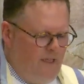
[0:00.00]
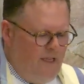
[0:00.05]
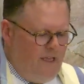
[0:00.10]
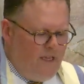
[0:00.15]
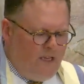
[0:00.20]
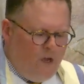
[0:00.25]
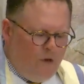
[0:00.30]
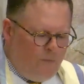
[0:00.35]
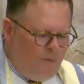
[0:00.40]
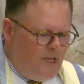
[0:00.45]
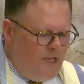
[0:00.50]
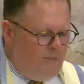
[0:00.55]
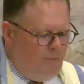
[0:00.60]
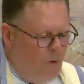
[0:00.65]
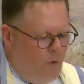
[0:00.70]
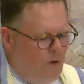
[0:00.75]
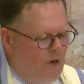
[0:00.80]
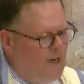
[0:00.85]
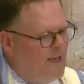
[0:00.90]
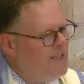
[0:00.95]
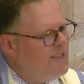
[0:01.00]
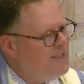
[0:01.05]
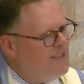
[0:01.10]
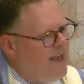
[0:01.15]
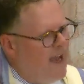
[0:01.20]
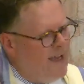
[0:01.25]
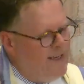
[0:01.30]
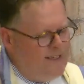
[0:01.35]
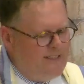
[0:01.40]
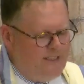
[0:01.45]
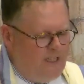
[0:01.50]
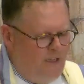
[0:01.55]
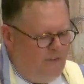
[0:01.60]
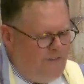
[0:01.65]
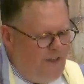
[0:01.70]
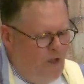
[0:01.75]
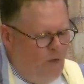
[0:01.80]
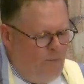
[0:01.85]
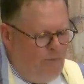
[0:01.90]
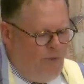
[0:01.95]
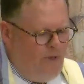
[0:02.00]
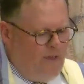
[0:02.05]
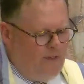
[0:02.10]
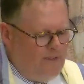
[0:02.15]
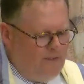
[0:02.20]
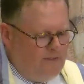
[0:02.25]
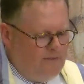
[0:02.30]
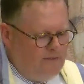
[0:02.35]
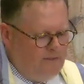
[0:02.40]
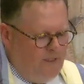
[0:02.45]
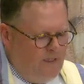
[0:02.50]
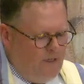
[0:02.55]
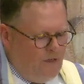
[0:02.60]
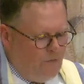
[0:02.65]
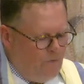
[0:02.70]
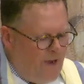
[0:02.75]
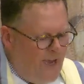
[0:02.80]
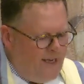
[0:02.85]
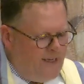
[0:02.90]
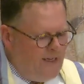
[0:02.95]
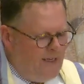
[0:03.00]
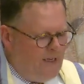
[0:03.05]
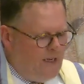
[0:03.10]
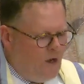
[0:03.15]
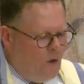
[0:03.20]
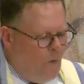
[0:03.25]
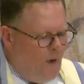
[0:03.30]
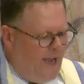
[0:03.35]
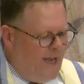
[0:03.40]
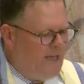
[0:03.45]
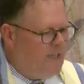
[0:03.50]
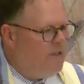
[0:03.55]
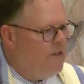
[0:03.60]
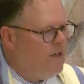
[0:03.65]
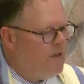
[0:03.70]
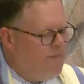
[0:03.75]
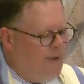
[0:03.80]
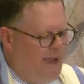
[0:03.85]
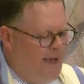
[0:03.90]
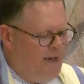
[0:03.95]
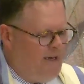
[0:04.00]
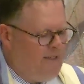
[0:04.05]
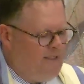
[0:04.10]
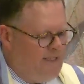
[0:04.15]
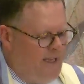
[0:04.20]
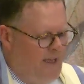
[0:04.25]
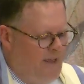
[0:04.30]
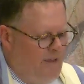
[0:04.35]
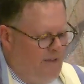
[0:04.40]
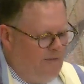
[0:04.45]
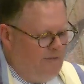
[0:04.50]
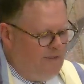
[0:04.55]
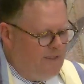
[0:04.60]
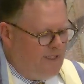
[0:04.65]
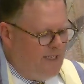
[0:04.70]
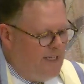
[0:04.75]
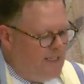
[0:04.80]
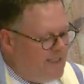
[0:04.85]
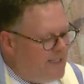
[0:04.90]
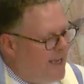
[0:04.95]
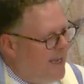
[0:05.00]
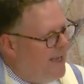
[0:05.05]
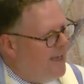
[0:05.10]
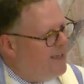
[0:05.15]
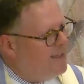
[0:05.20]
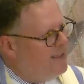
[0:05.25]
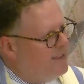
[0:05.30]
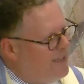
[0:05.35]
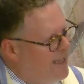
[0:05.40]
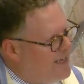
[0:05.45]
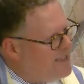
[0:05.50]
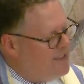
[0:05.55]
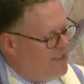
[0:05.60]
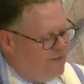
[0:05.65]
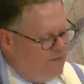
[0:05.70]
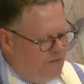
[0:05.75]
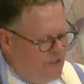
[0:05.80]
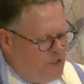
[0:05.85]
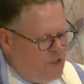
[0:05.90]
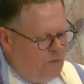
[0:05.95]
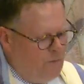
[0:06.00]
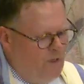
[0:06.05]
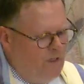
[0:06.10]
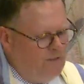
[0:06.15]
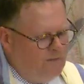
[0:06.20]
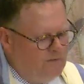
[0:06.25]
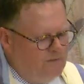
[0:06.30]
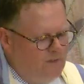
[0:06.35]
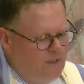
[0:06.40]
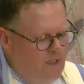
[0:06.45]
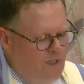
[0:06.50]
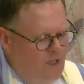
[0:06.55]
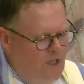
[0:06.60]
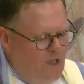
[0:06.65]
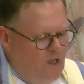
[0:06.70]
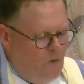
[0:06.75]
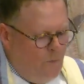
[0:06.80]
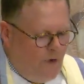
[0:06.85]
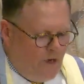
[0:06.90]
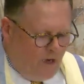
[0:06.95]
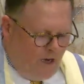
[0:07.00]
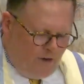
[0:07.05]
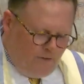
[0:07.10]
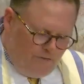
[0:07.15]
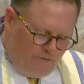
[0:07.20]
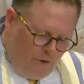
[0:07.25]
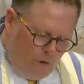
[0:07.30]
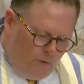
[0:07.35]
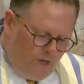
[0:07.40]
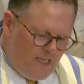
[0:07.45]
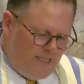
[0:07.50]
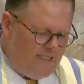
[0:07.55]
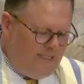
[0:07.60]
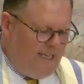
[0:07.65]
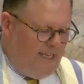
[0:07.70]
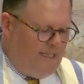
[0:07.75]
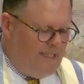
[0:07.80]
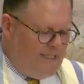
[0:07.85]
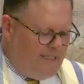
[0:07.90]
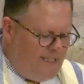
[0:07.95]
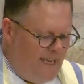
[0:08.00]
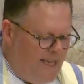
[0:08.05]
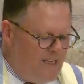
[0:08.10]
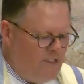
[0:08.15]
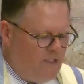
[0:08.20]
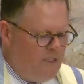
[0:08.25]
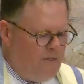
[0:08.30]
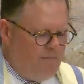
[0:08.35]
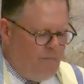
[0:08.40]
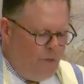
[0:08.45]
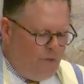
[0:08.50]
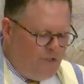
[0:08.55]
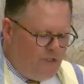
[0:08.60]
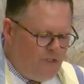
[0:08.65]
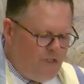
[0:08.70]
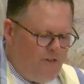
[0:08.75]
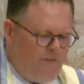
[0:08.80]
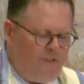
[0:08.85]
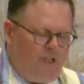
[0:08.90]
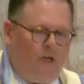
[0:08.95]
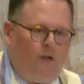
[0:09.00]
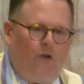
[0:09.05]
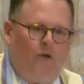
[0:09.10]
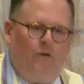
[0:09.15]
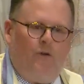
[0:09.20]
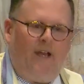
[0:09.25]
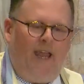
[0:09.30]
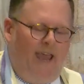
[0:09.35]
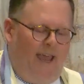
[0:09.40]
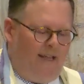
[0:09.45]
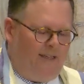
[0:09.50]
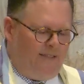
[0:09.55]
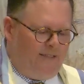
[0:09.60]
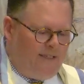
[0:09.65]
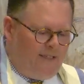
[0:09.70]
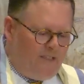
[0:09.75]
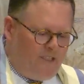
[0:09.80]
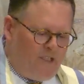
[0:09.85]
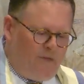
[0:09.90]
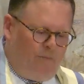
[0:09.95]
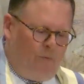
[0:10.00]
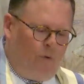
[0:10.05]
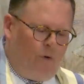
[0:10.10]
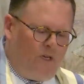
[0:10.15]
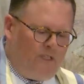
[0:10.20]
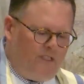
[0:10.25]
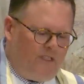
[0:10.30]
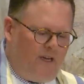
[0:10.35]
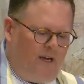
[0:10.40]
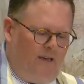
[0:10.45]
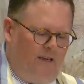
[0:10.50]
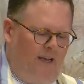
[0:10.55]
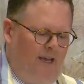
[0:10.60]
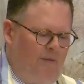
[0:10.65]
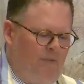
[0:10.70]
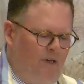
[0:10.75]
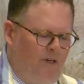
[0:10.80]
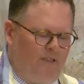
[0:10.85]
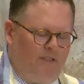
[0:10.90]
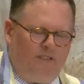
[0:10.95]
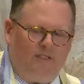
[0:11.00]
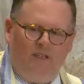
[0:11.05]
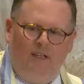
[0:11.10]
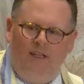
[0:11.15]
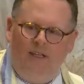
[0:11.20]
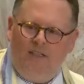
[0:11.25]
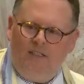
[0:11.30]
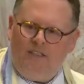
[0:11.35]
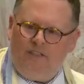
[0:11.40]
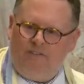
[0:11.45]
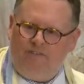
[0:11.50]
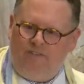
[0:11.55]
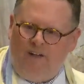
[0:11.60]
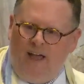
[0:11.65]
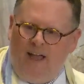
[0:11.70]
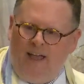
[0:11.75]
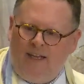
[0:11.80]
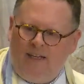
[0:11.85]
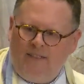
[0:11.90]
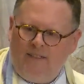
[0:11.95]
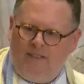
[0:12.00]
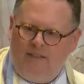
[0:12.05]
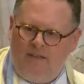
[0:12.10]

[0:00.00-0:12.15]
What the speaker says: Yom Kippur is not a self-help book read in a quiet nook by ourselves. It's a collective ritual where our focus and intention both serves our own ends and supports our neighbors to find